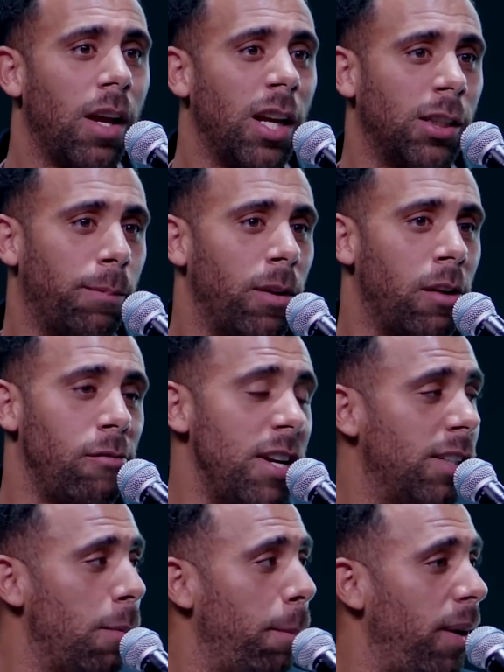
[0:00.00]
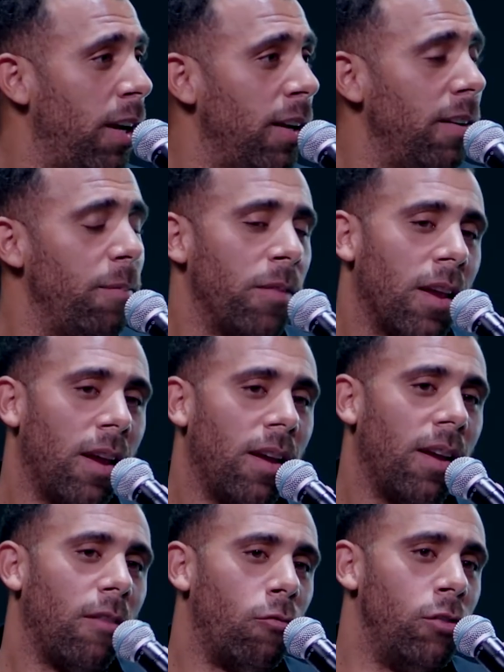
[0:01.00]
The reason being,
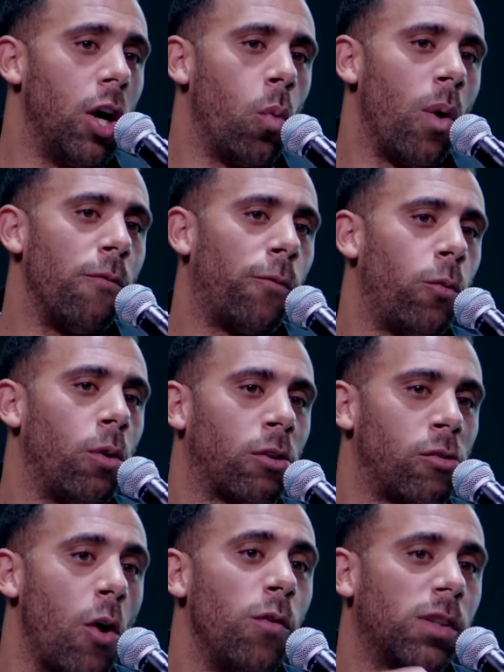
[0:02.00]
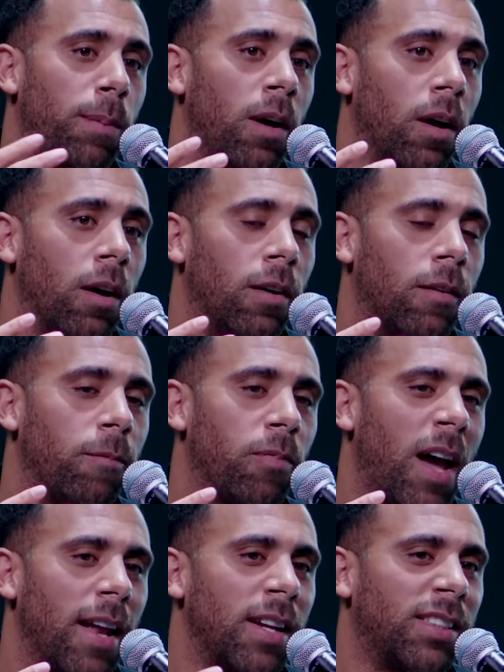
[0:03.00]
Rio went through a growth spurt
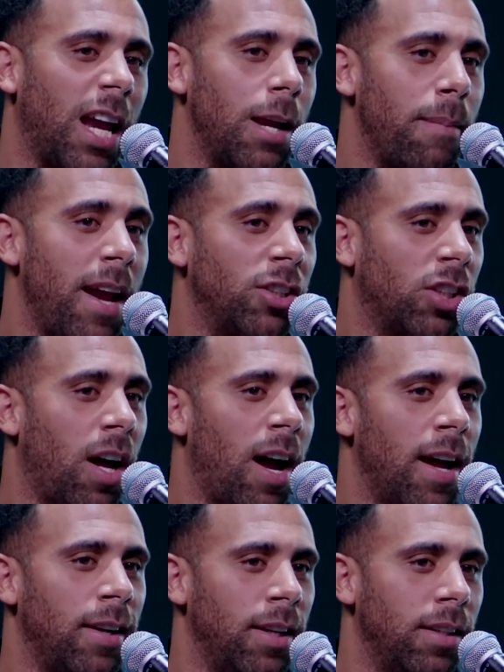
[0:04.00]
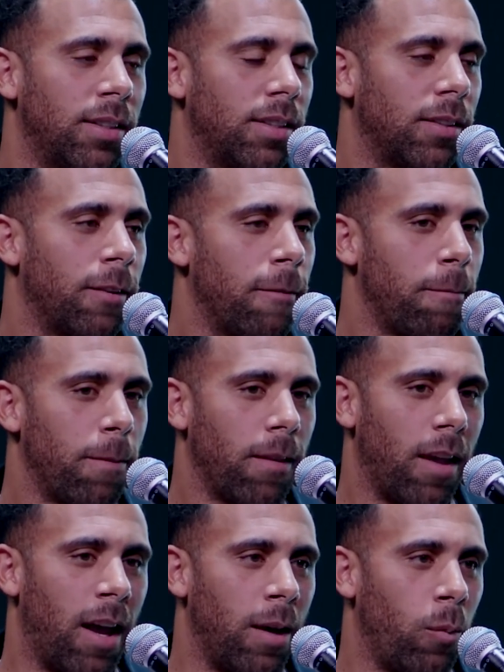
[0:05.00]
at the same age that I did.
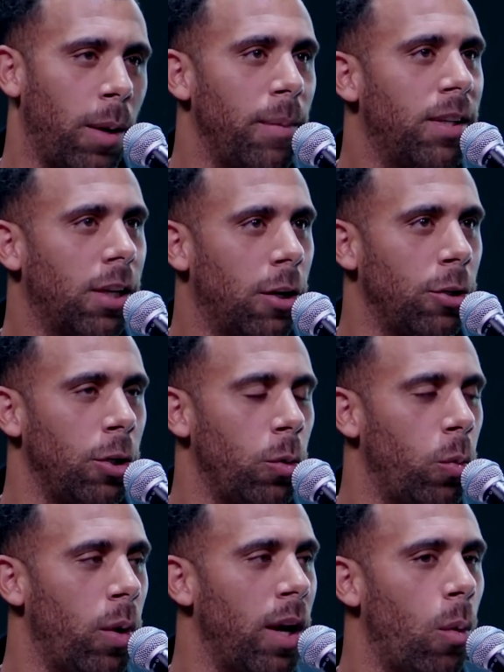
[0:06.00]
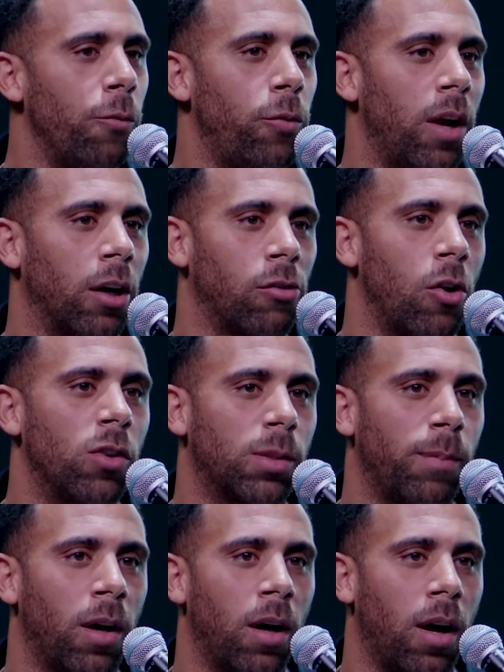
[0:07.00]
And well, let me tell you, when I went through that growth
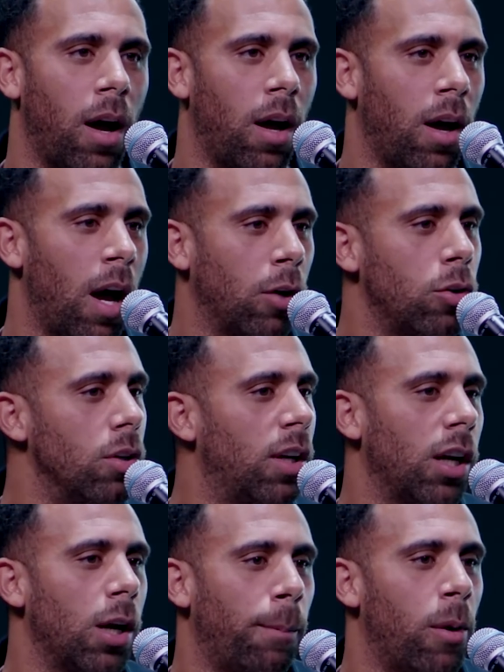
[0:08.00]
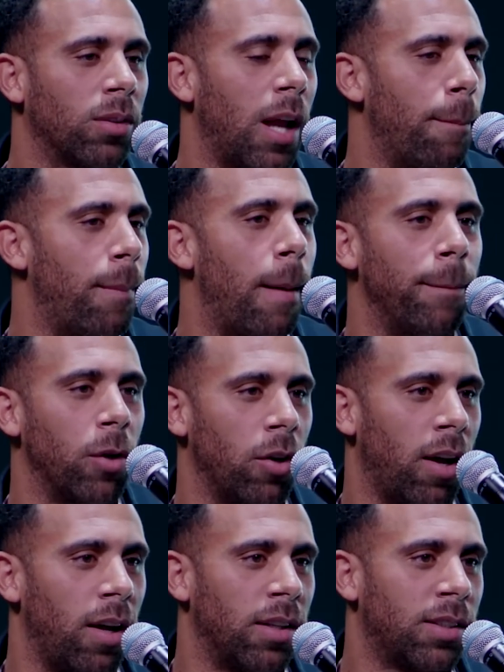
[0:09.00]
spurt, I couldn't kick a ball, I was like Bambi on
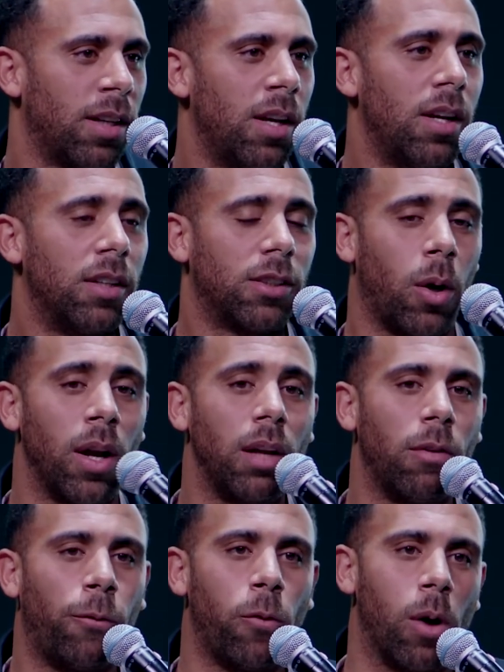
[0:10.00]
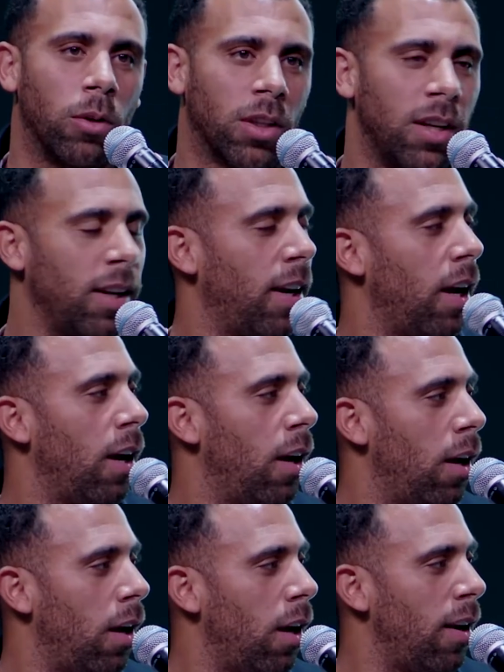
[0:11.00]
ice. So I never thought I was going to get
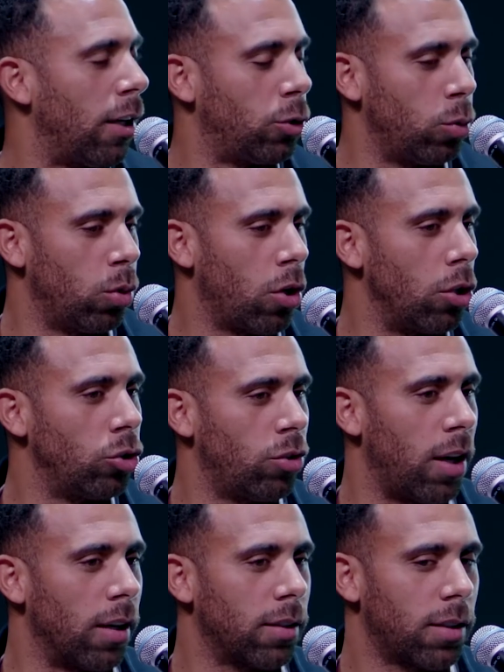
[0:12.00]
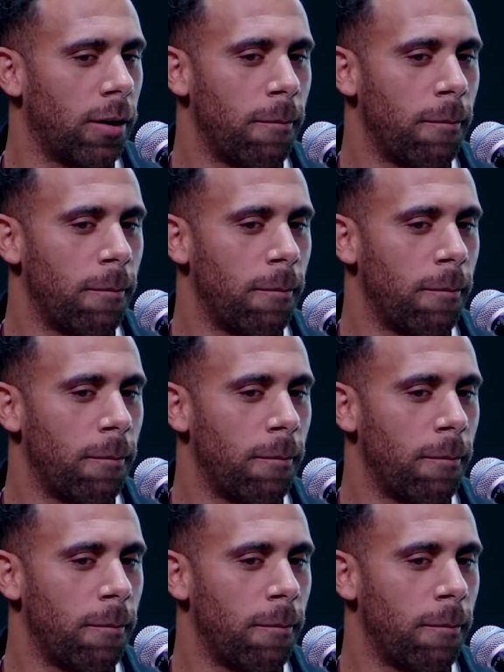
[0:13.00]
an actual contract.